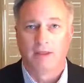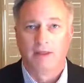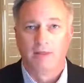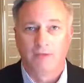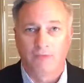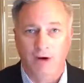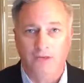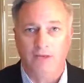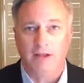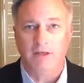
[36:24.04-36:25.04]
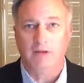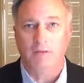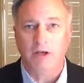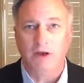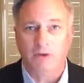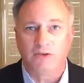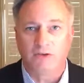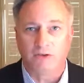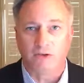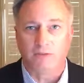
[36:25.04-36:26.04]
The first is that we know what to
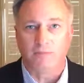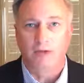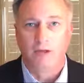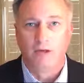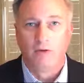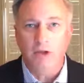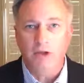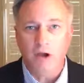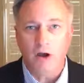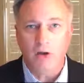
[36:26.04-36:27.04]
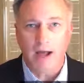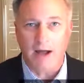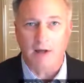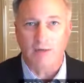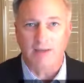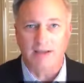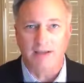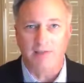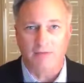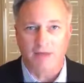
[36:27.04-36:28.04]
do. We know how to
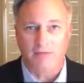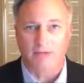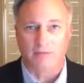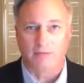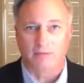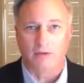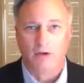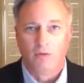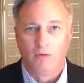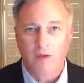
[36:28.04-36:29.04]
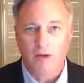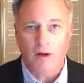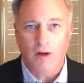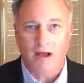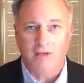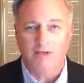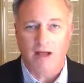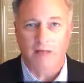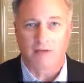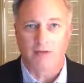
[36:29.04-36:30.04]
identify victims. We know how to
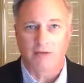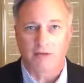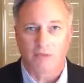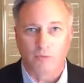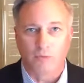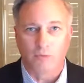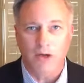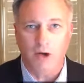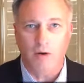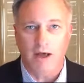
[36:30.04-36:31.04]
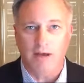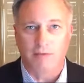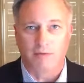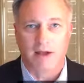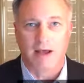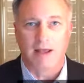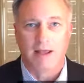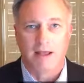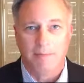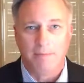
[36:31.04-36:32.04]
stop traffickers. We know how to
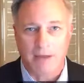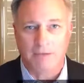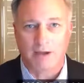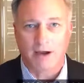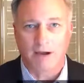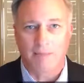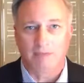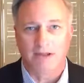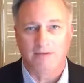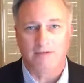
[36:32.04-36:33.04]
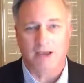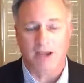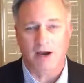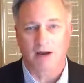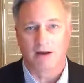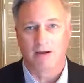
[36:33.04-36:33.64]
provide basic comprehensive care.